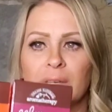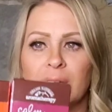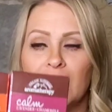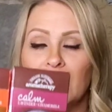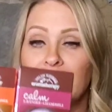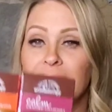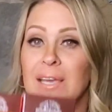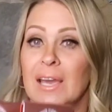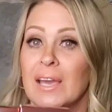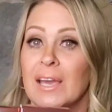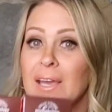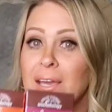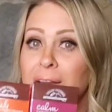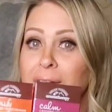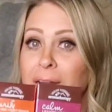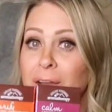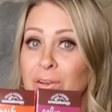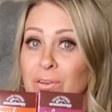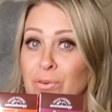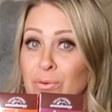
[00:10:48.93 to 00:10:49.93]

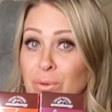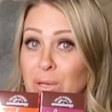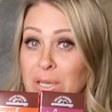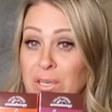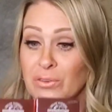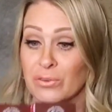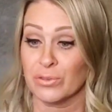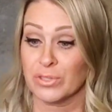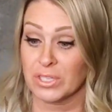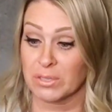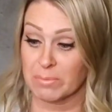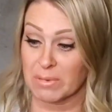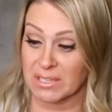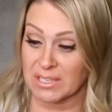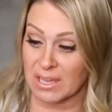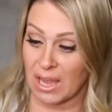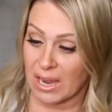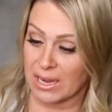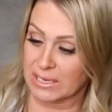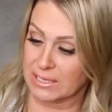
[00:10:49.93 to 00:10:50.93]
Again, great
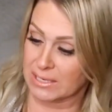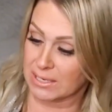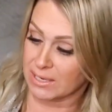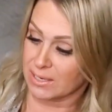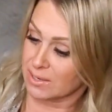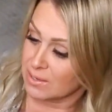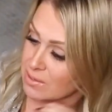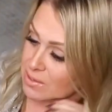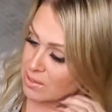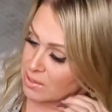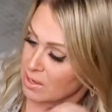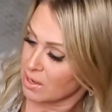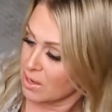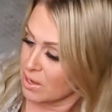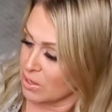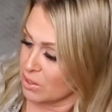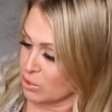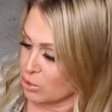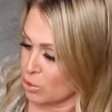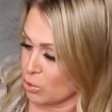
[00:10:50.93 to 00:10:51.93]
Christmas ideas.
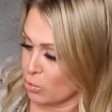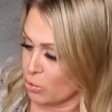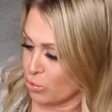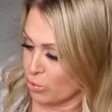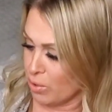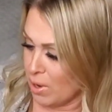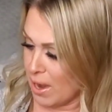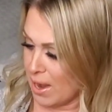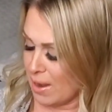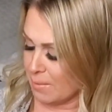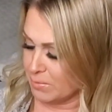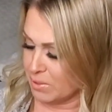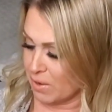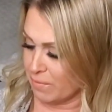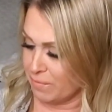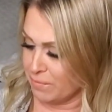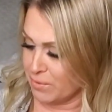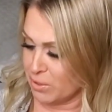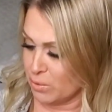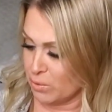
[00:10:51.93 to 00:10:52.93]
So grabbed a
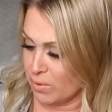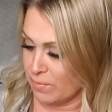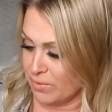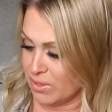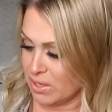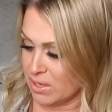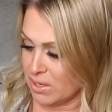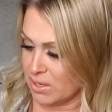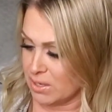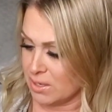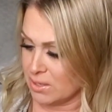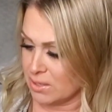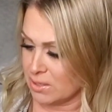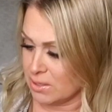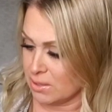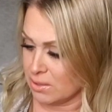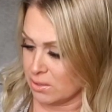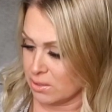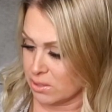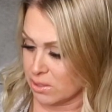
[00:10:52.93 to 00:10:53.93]
few of these
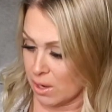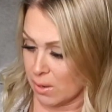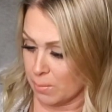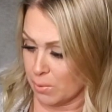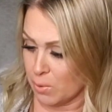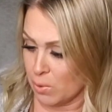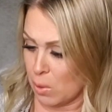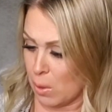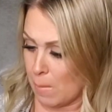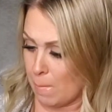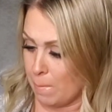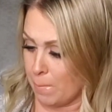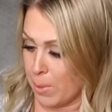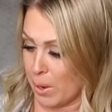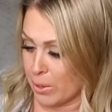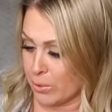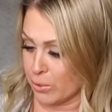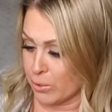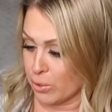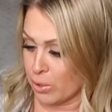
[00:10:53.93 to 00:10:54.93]
double
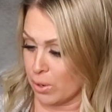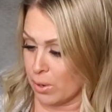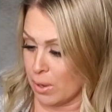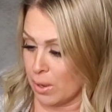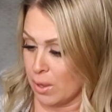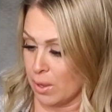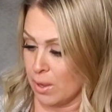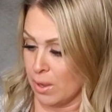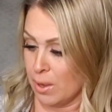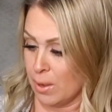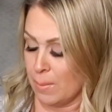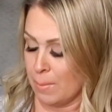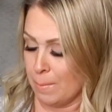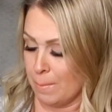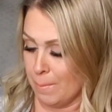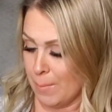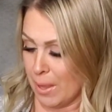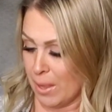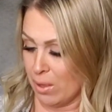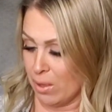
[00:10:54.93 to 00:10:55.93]
butter
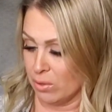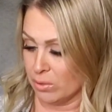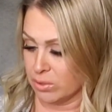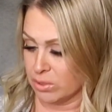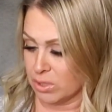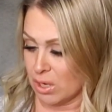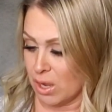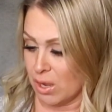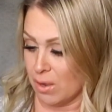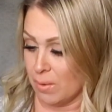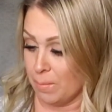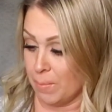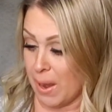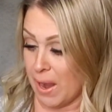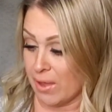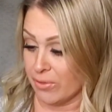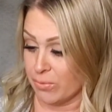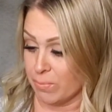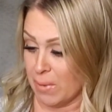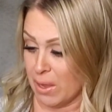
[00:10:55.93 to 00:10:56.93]
melt
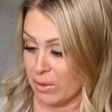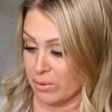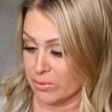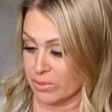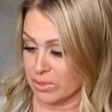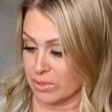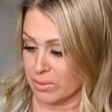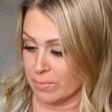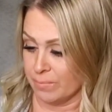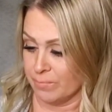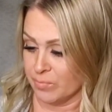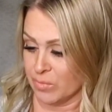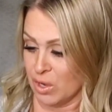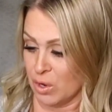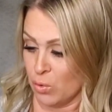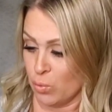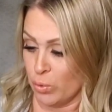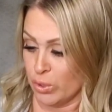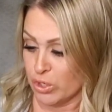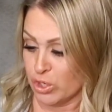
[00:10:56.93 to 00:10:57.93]
bath melts
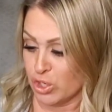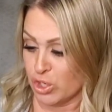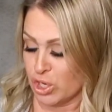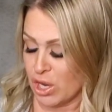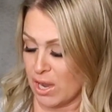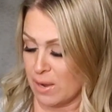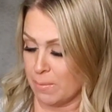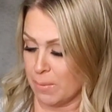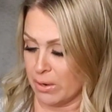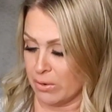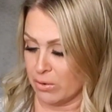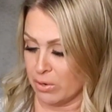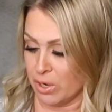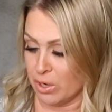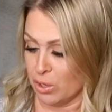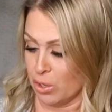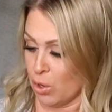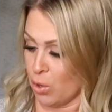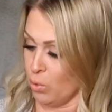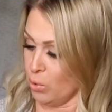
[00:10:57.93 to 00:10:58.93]
with shea butter
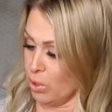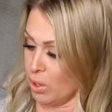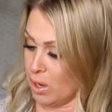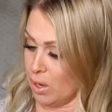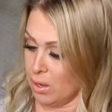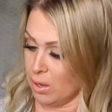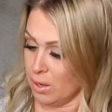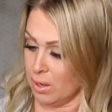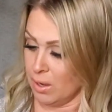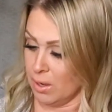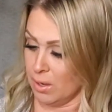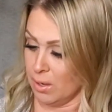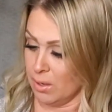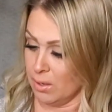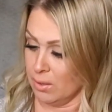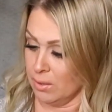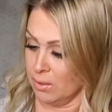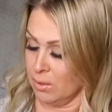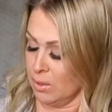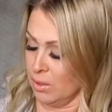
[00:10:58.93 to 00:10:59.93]
and
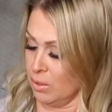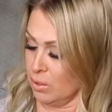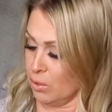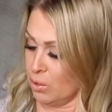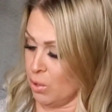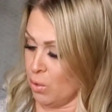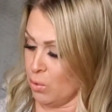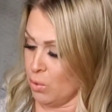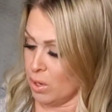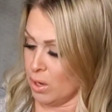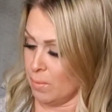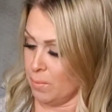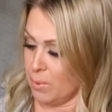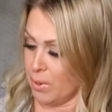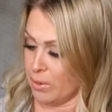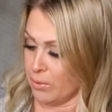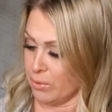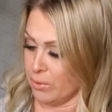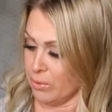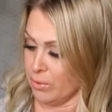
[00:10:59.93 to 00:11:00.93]
coca
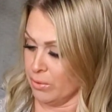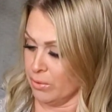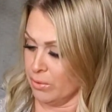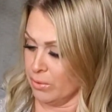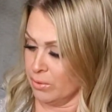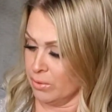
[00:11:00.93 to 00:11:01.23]
butter.